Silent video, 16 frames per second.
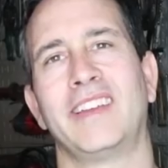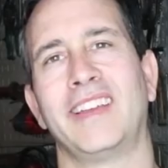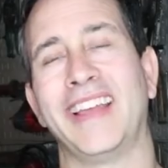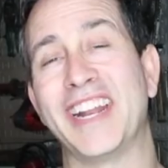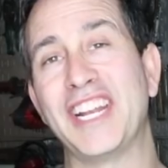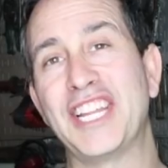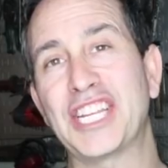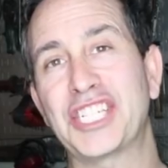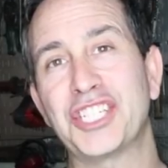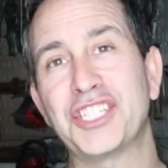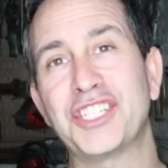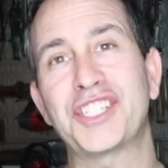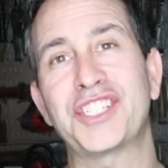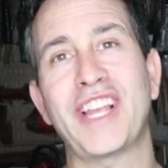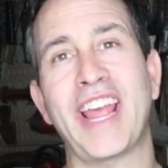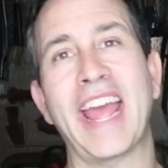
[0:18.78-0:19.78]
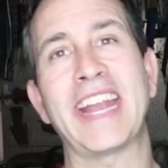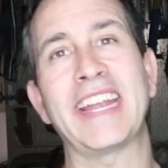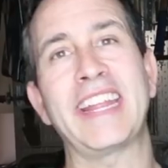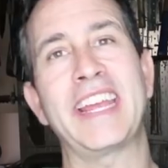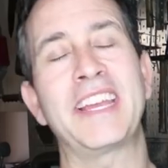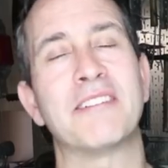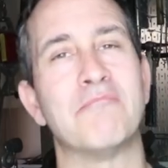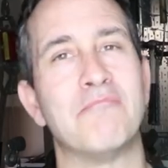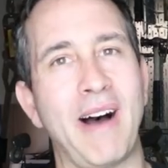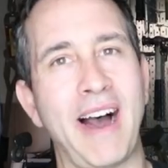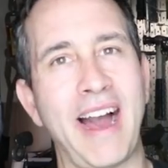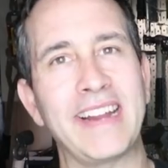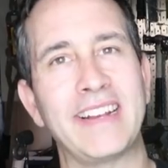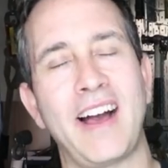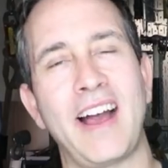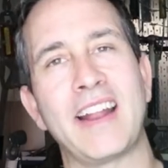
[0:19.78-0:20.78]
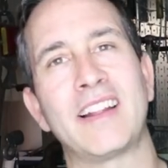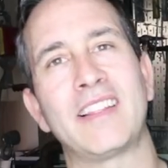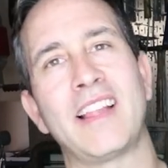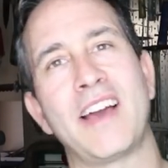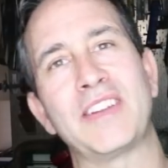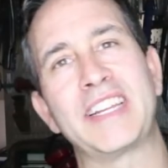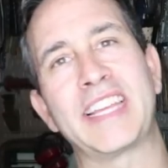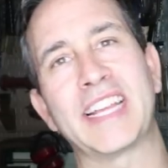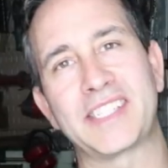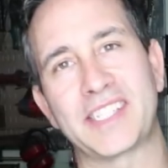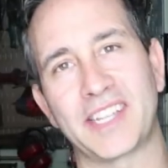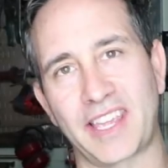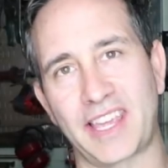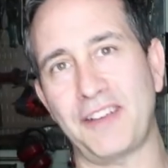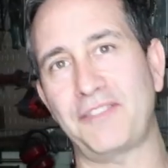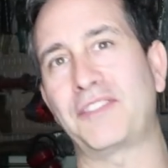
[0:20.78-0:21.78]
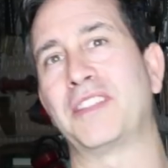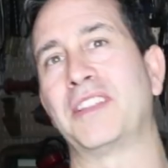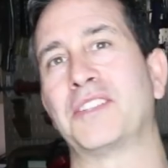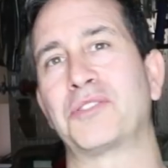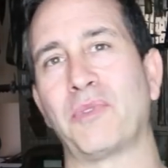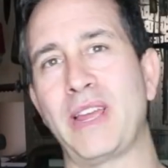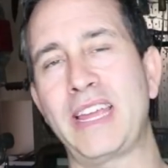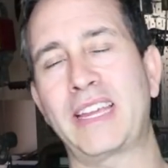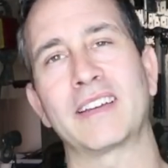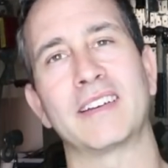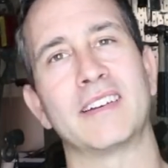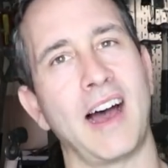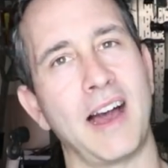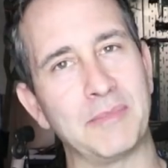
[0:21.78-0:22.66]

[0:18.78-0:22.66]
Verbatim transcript: In addition to sanding, my 911 gets a gift this week.